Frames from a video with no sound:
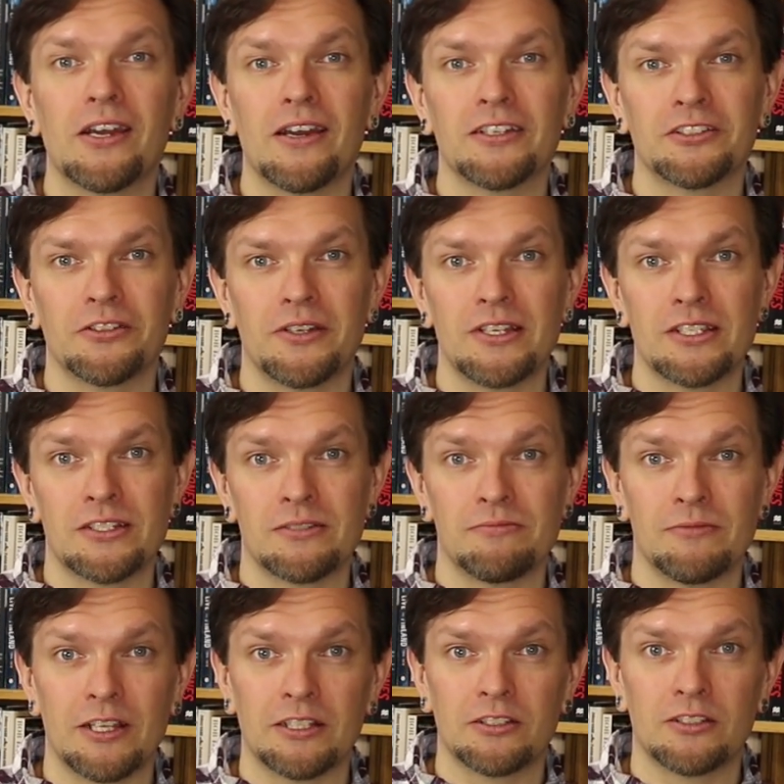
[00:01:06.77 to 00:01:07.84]
answer is
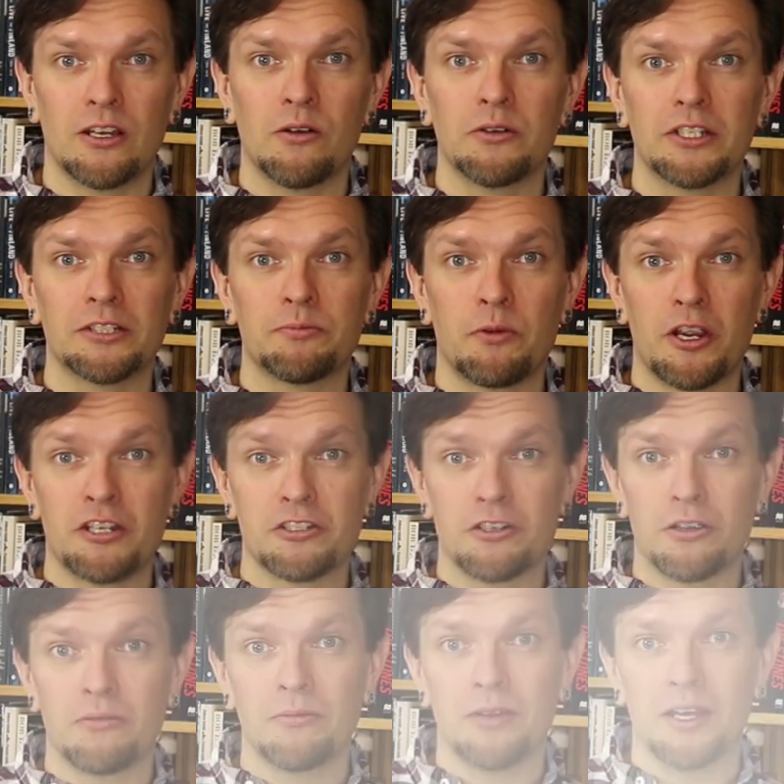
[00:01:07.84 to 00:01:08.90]
that sound is pressure